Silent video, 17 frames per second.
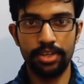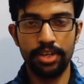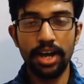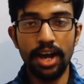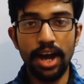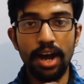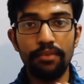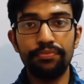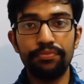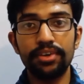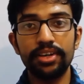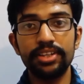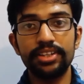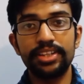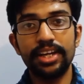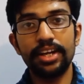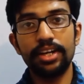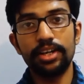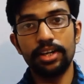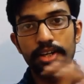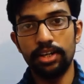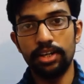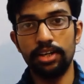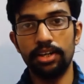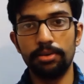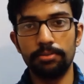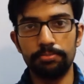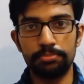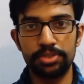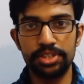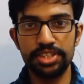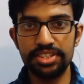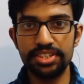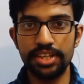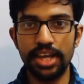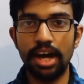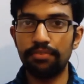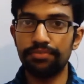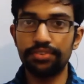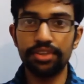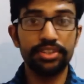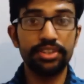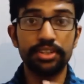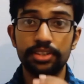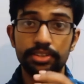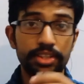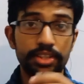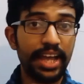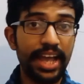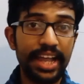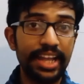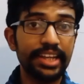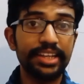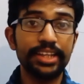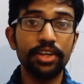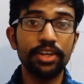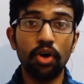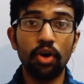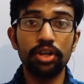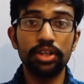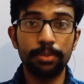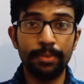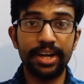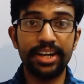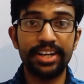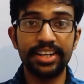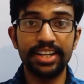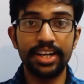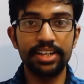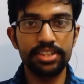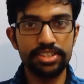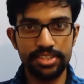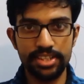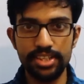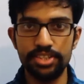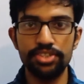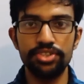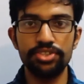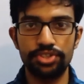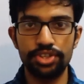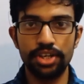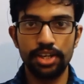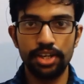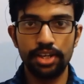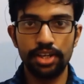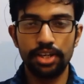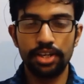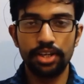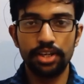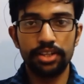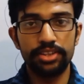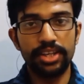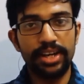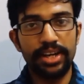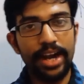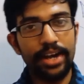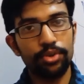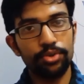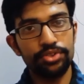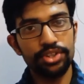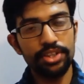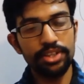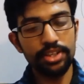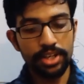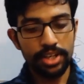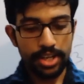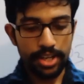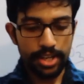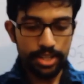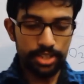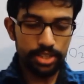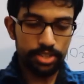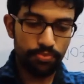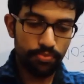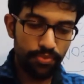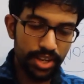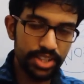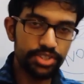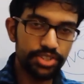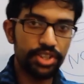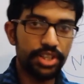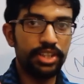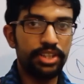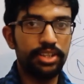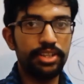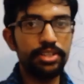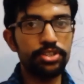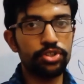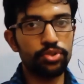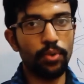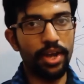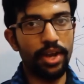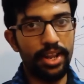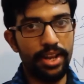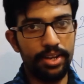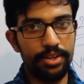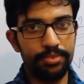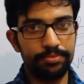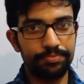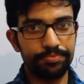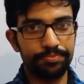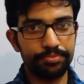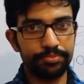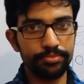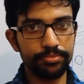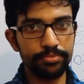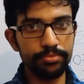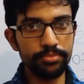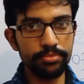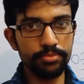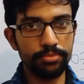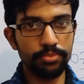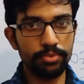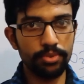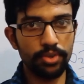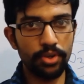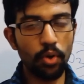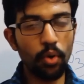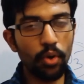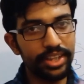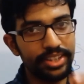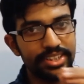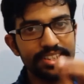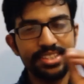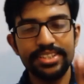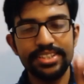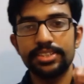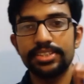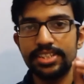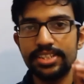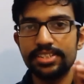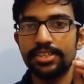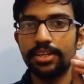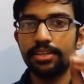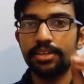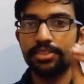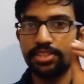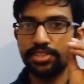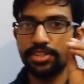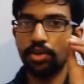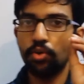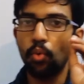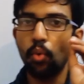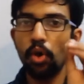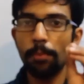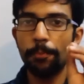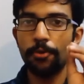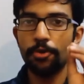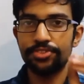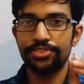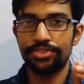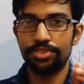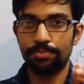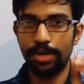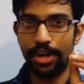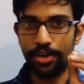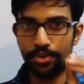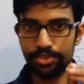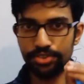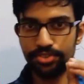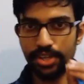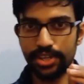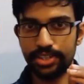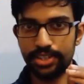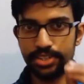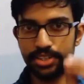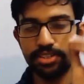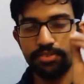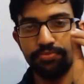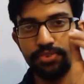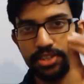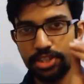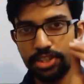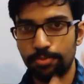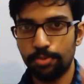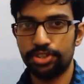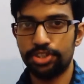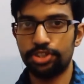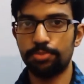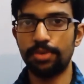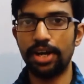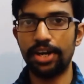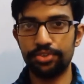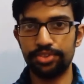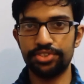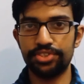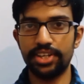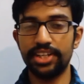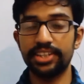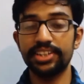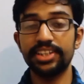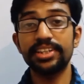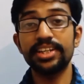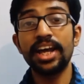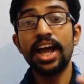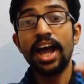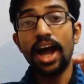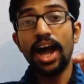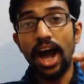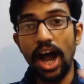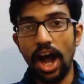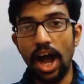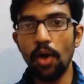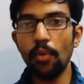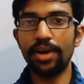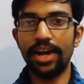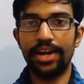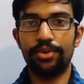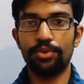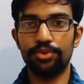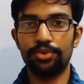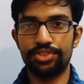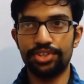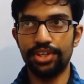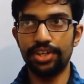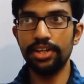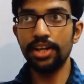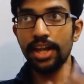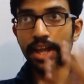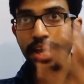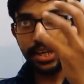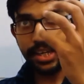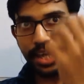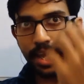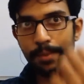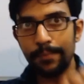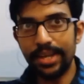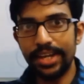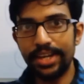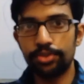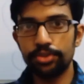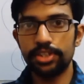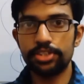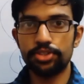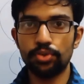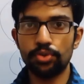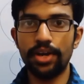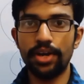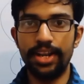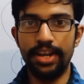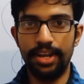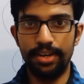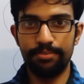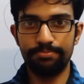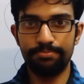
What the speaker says: After their after the algae or the bacteria are deceased, the nitrogen is fixed in the soil. Okay, this is a core process of nitrogen cycle. This is the first process of nitrogen cycle, that how nitrogen came into the soil.